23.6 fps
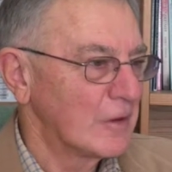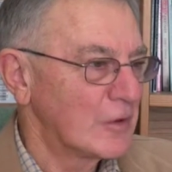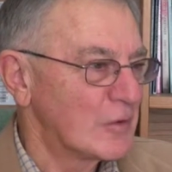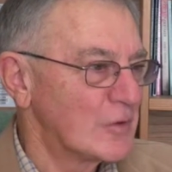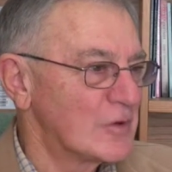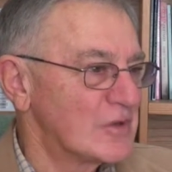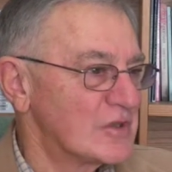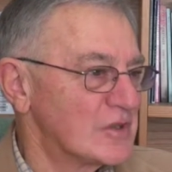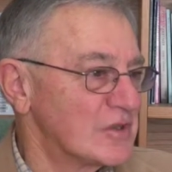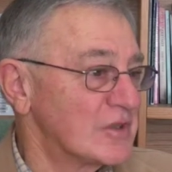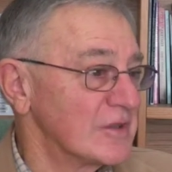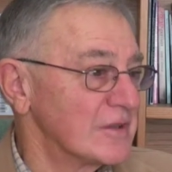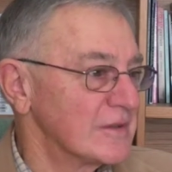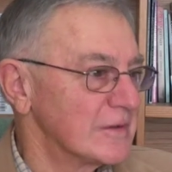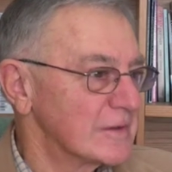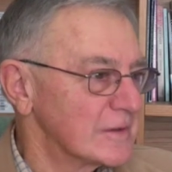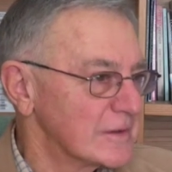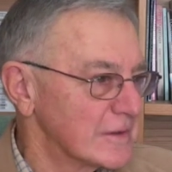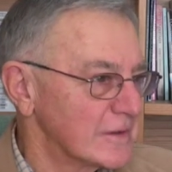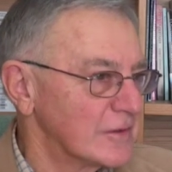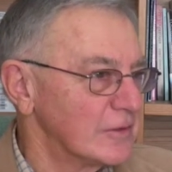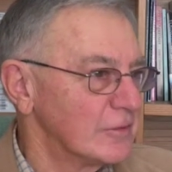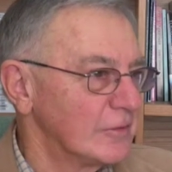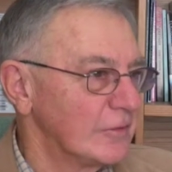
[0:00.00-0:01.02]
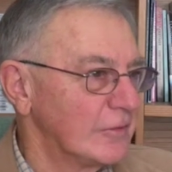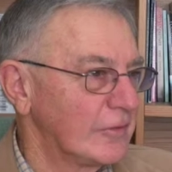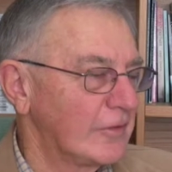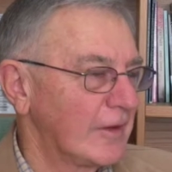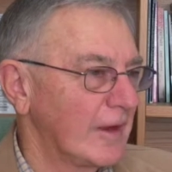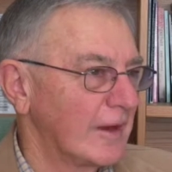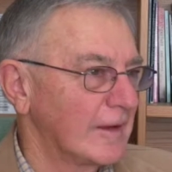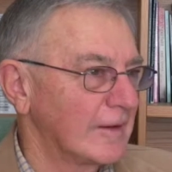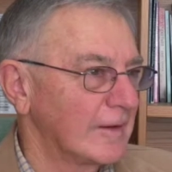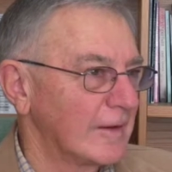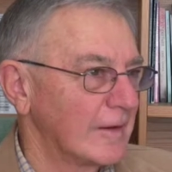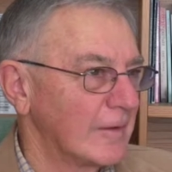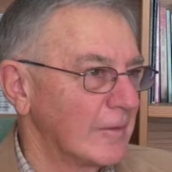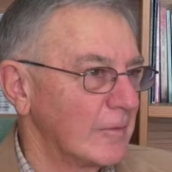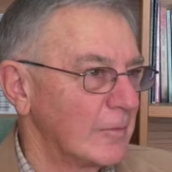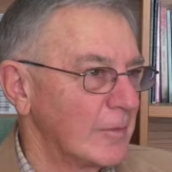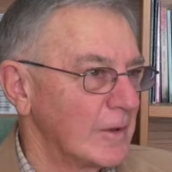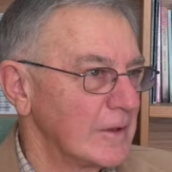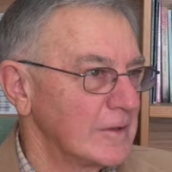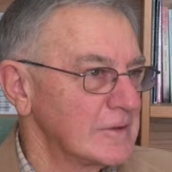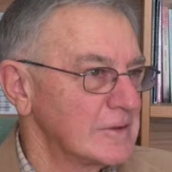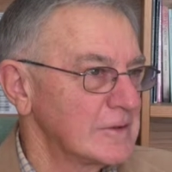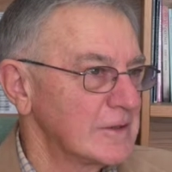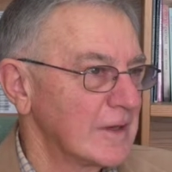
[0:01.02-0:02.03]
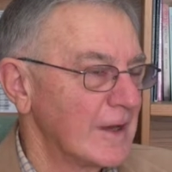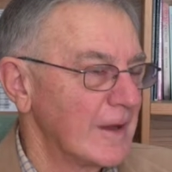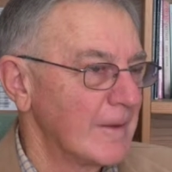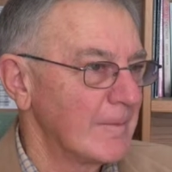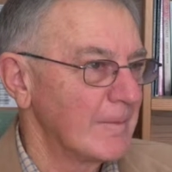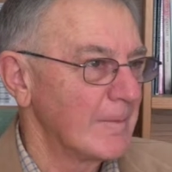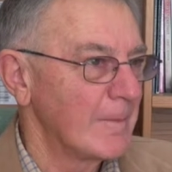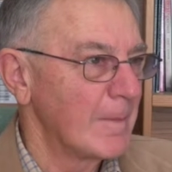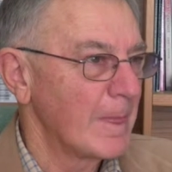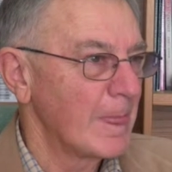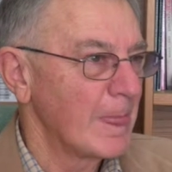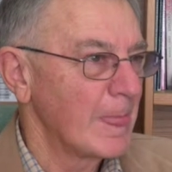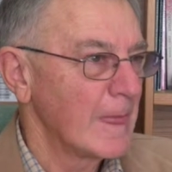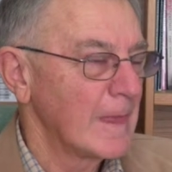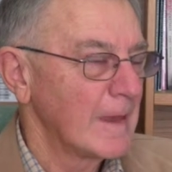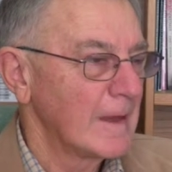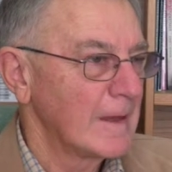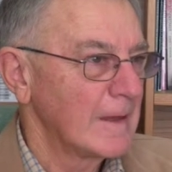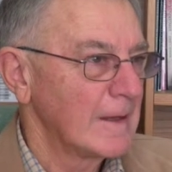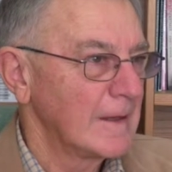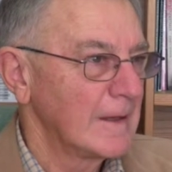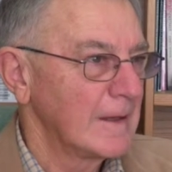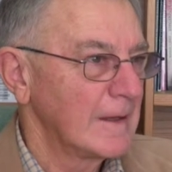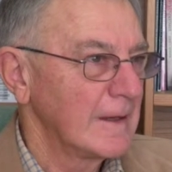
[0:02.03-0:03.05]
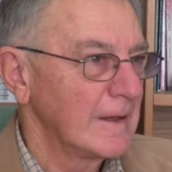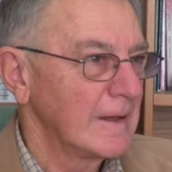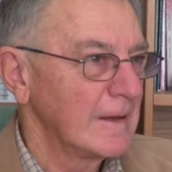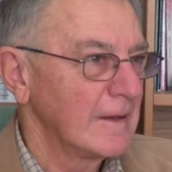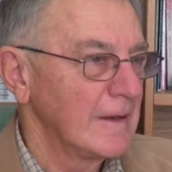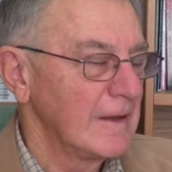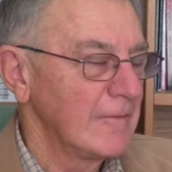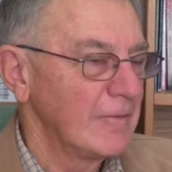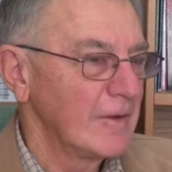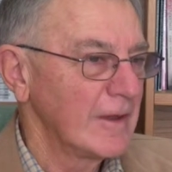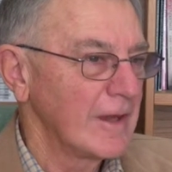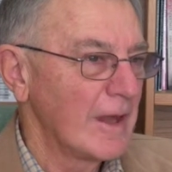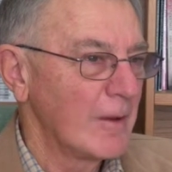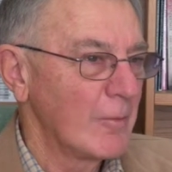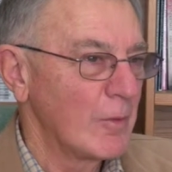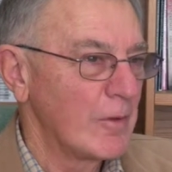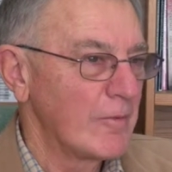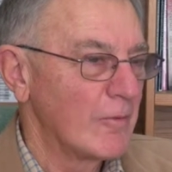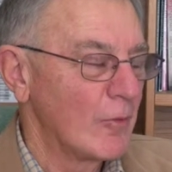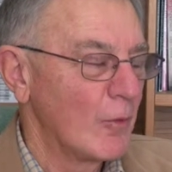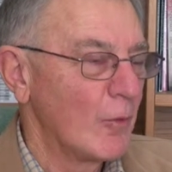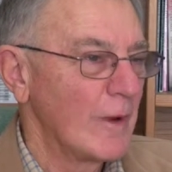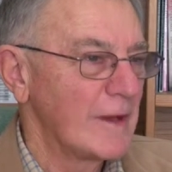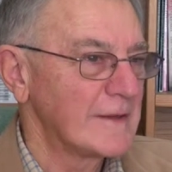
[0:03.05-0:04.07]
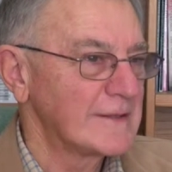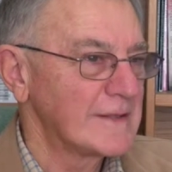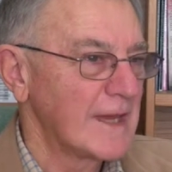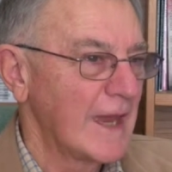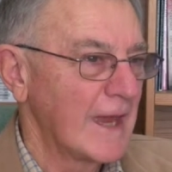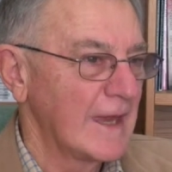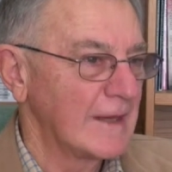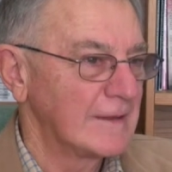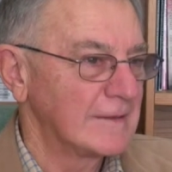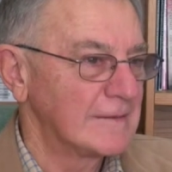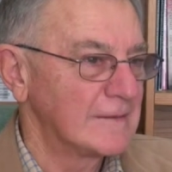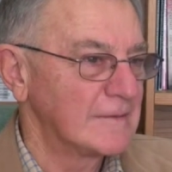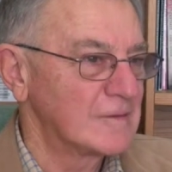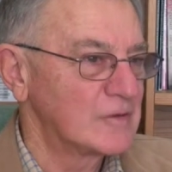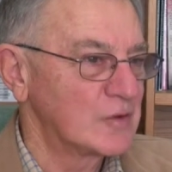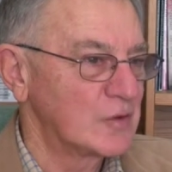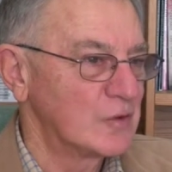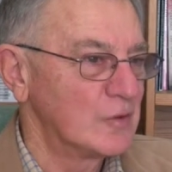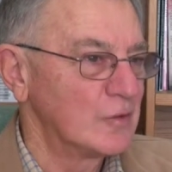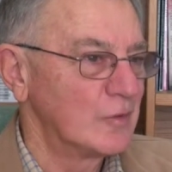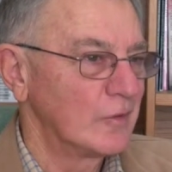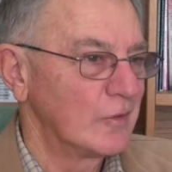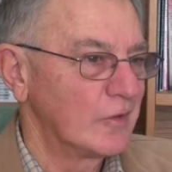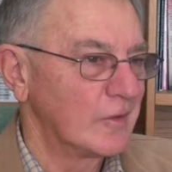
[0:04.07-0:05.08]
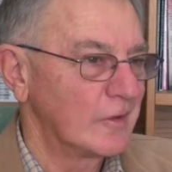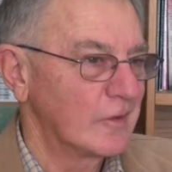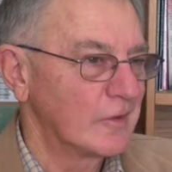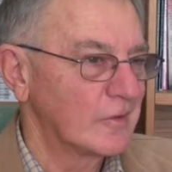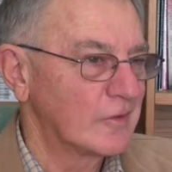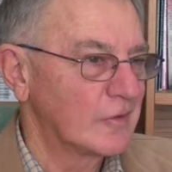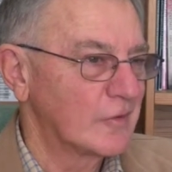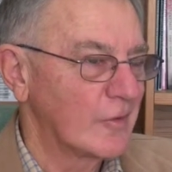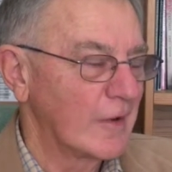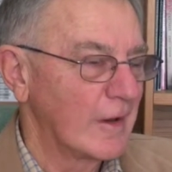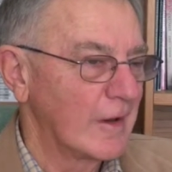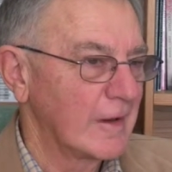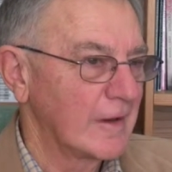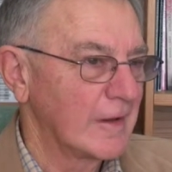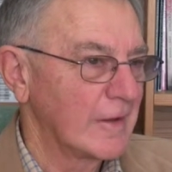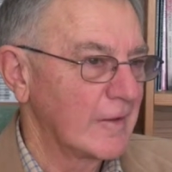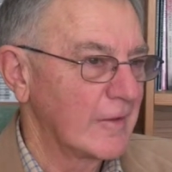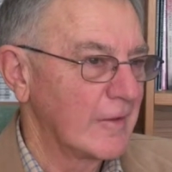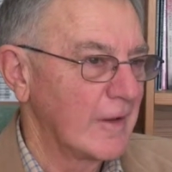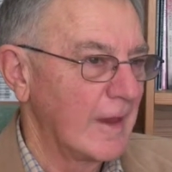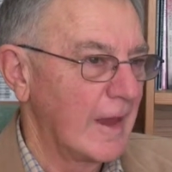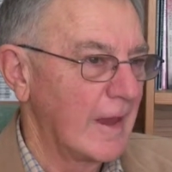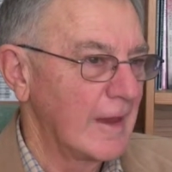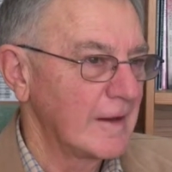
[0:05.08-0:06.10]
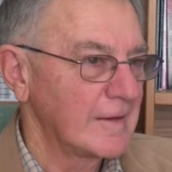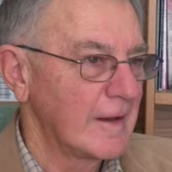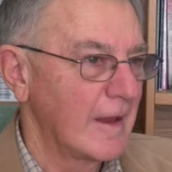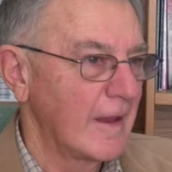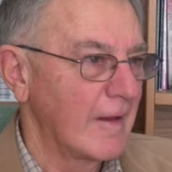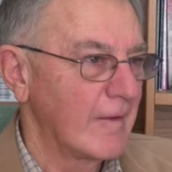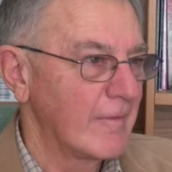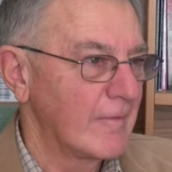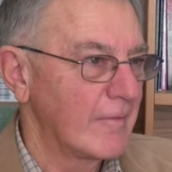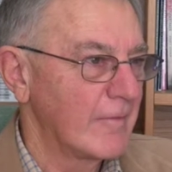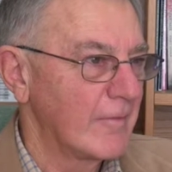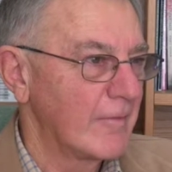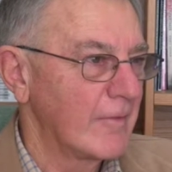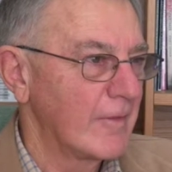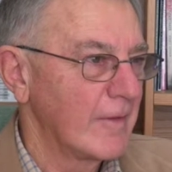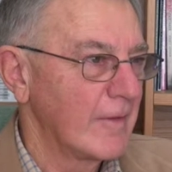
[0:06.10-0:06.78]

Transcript: Christian school sector, which even though we've always had schools in Australia that have